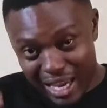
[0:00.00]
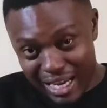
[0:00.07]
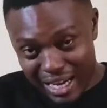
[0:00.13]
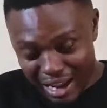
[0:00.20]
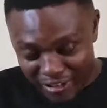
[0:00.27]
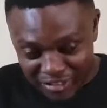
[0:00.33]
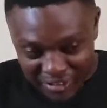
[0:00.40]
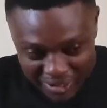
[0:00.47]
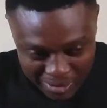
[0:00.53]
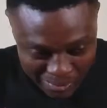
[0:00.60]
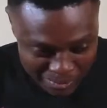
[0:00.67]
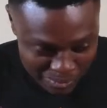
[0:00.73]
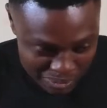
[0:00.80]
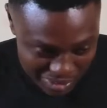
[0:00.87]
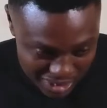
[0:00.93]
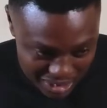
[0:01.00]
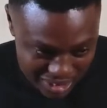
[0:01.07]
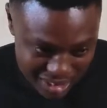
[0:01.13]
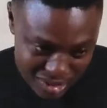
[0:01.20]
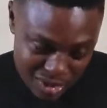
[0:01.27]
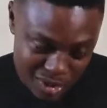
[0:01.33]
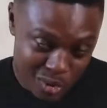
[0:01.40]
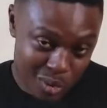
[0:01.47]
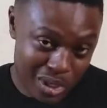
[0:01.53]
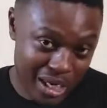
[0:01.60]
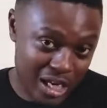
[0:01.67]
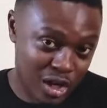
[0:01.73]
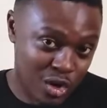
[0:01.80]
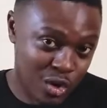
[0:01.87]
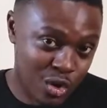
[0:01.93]
in African prints,
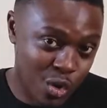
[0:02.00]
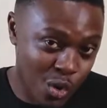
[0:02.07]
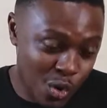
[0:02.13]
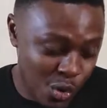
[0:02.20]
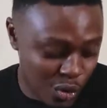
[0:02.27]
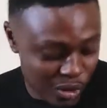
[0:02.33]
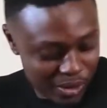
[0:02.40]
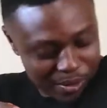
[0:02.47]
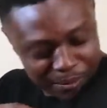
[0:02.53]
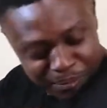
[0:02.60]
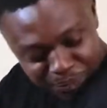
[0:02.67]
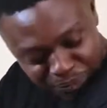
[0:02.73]
looking cool,